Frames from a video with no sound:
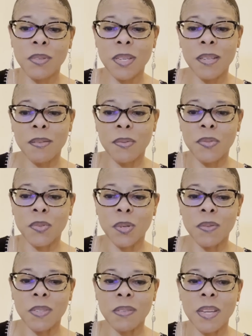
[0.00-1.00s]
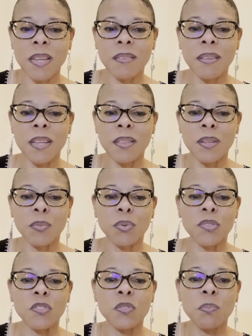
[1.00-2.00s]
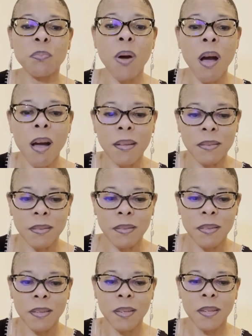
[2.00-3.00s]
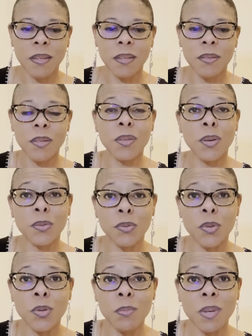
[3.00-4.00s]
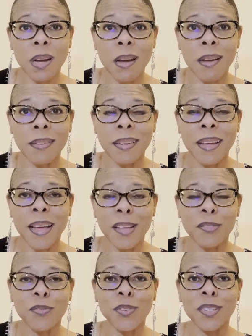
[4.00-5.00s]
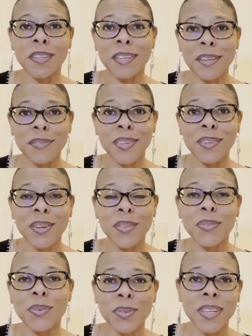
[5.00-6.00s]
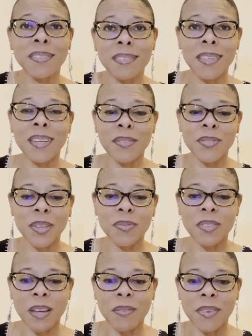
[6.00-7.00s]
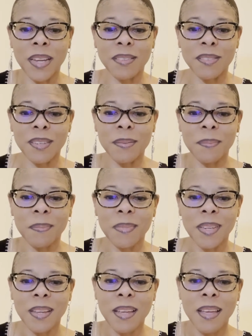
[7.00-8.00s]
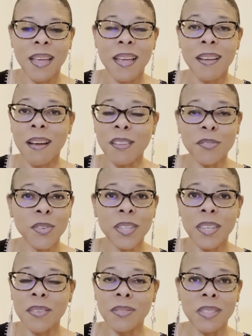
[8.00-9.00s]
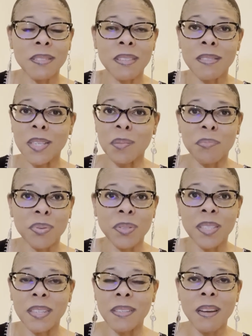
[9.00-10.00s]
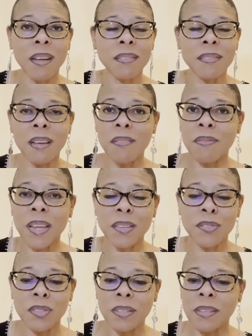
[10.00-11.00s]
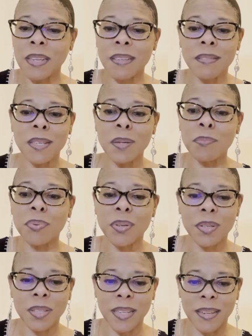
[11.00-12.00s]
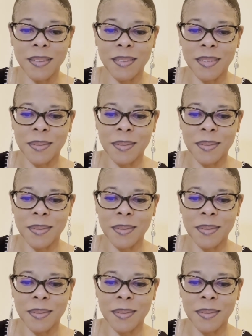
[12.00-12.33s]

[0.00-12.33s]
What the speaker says: deeds of service is in the response to those whom God has forgiven through his gift of salvation. God's forgiveness is complete. God's salvation is complete.